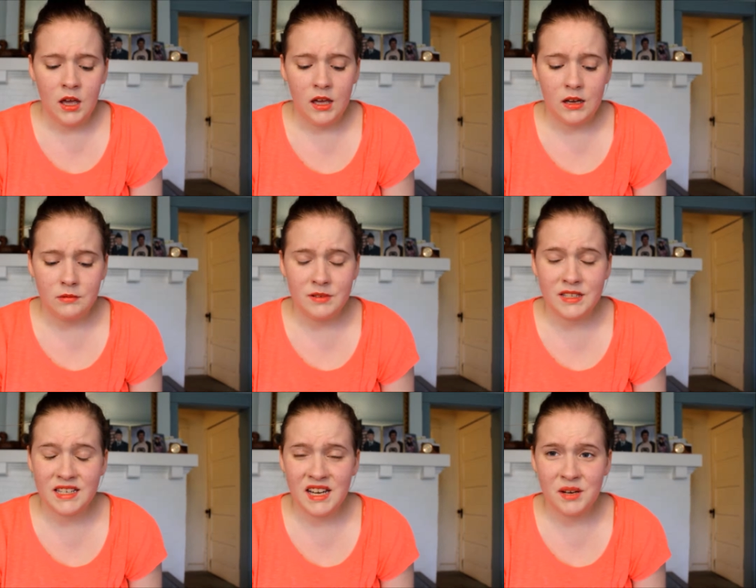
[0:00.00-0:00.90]
it
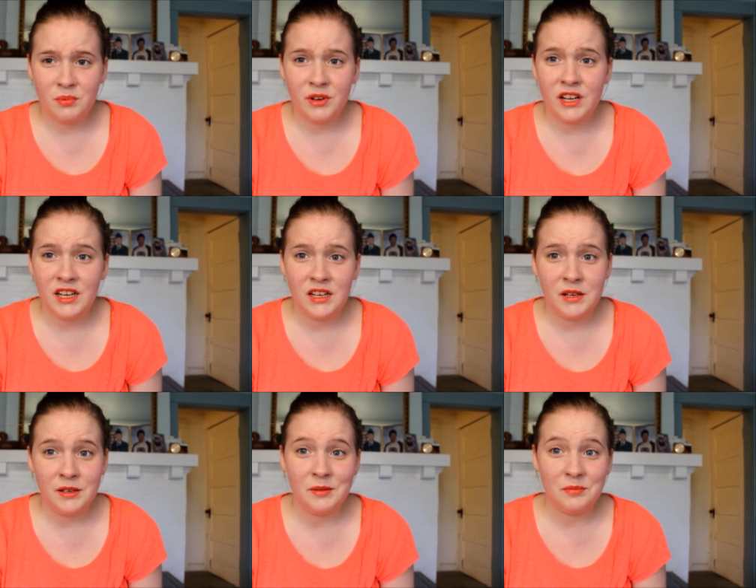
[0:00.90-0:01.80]
was uh, pretty,
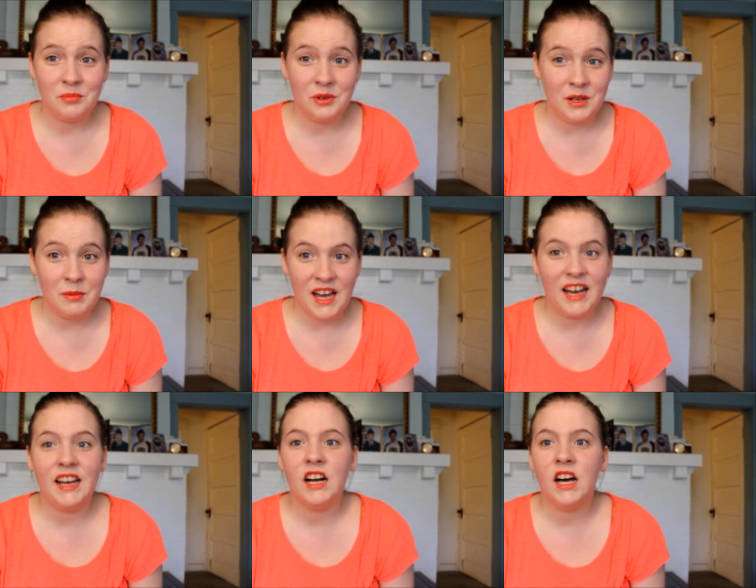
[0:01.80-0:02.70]
pretty
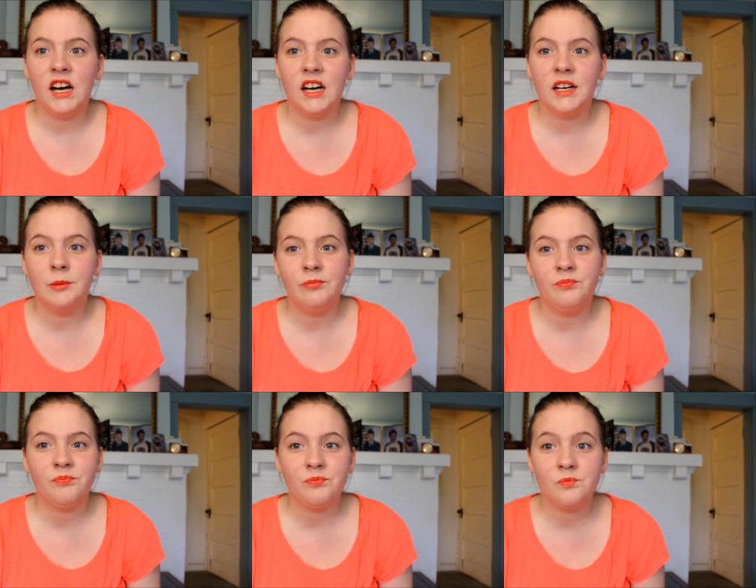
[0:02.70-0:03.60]
bad. Um,
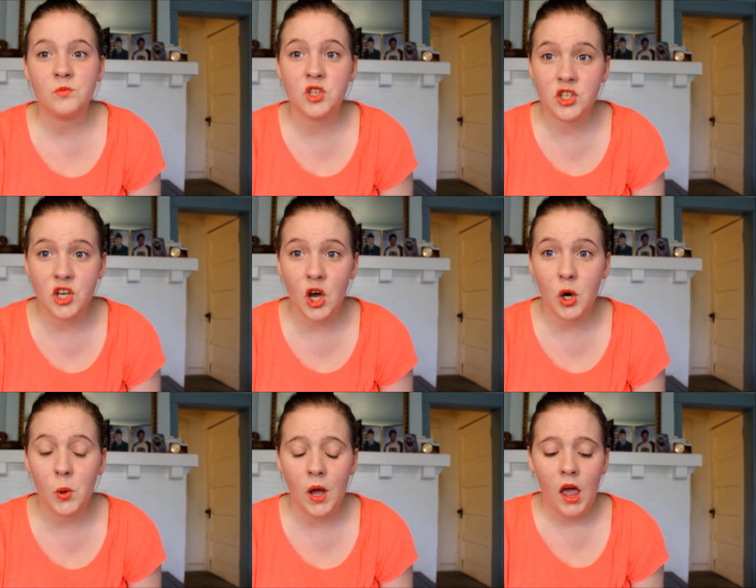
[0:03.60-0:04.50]

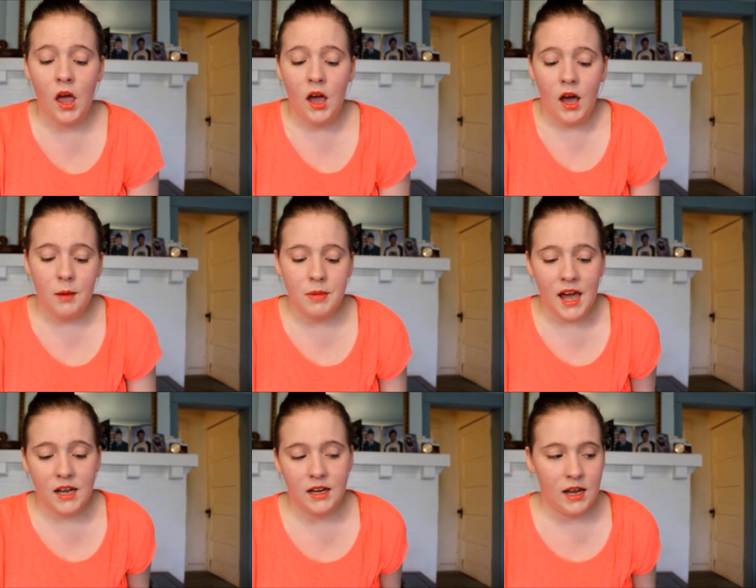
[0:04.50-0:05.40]
so I'm
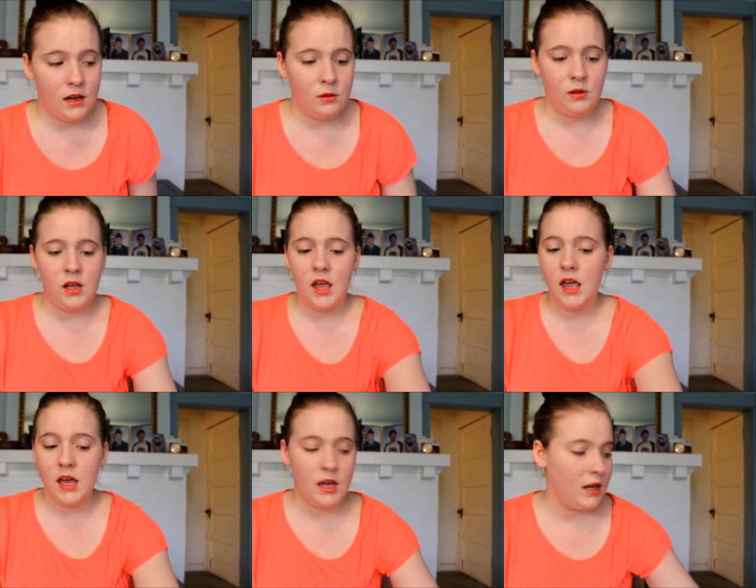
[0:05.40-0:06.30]
back now
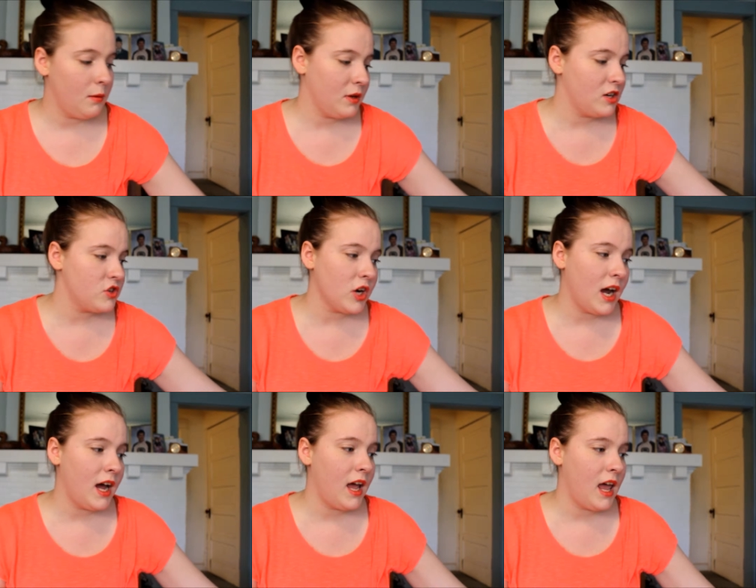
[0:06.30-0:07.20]
and I'm gonna
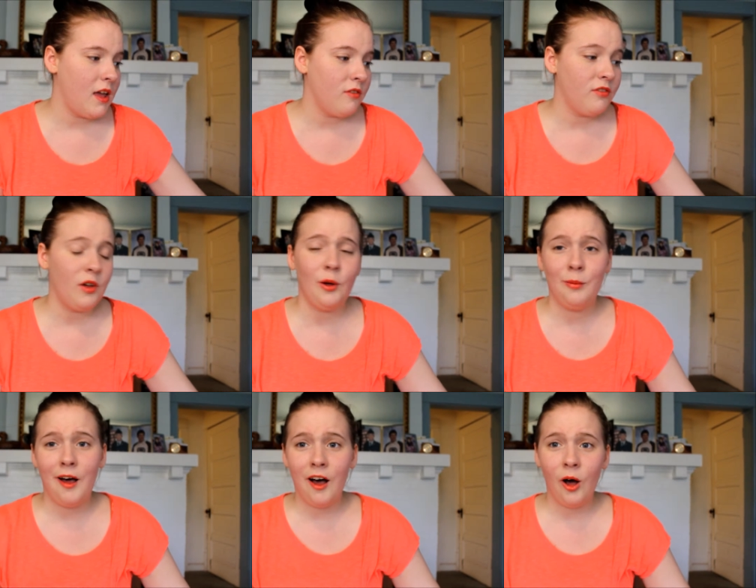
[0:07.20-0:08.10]
try and
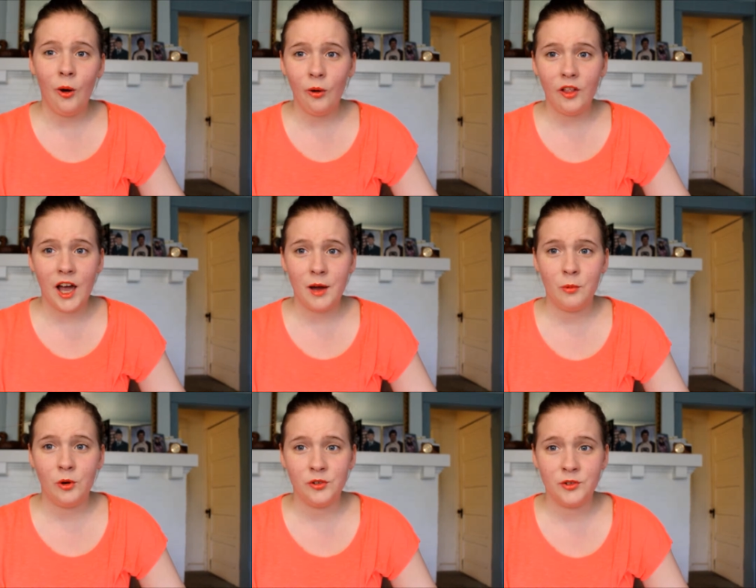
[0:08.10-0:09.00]
film a whole lot
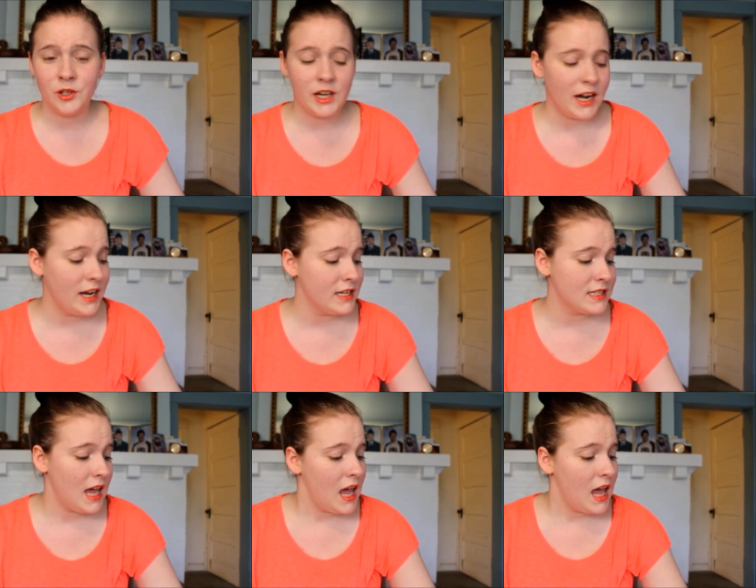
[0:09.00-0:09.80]
more for you guys.